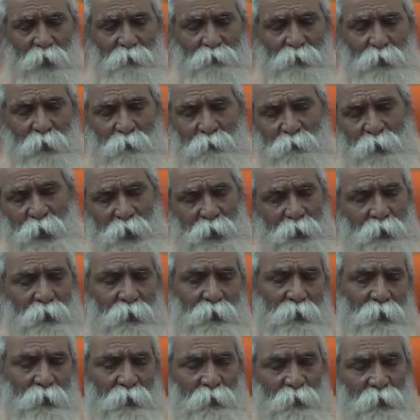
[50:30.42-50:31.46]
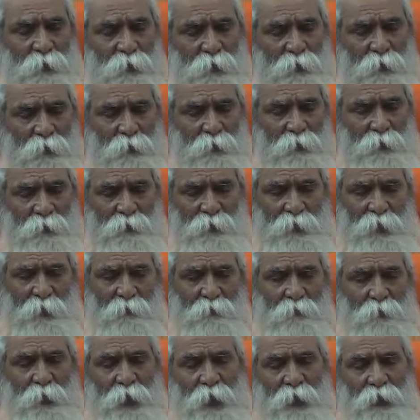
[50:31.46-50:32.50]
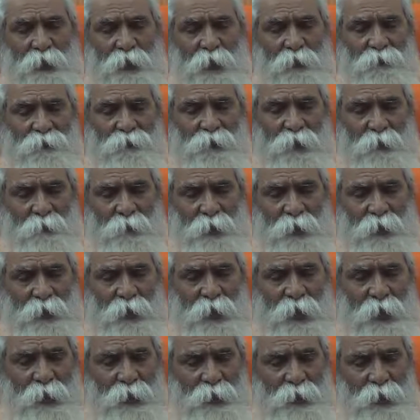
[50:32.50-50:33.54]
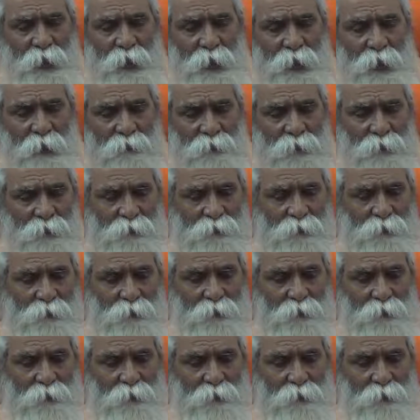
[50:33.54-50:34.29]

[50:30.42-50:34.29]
of the man, they make the family like a heaven.